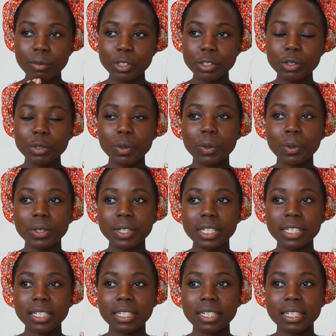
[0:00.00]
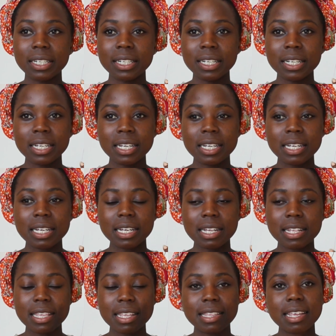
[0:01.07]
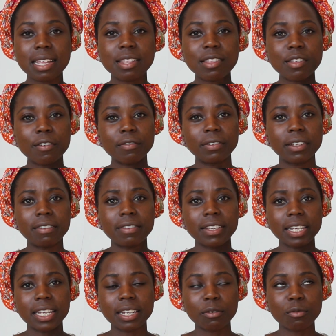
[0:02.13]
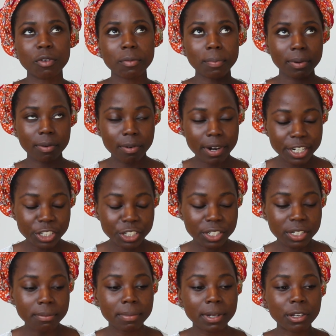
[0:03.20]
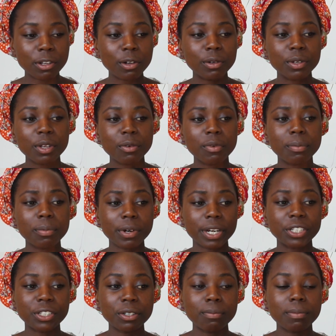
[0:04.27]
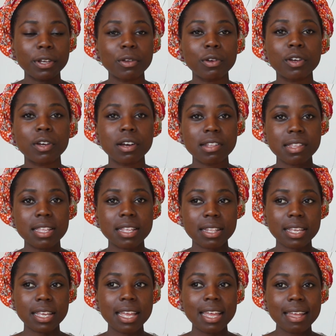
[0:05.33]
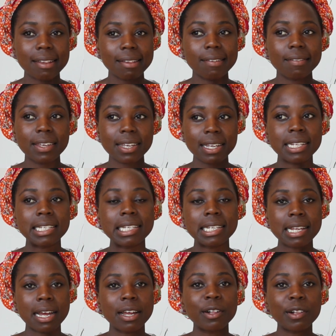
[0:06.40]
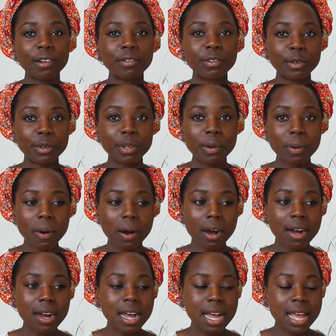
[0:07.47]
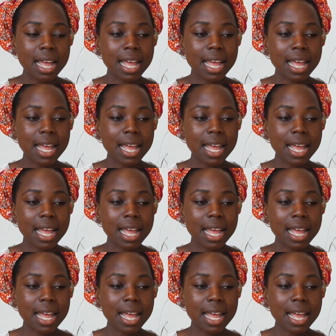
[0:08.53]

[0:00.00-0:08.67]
what do you call it? it's a sense of living in repression, but not only repression, but you're constantly living in denial of who you are.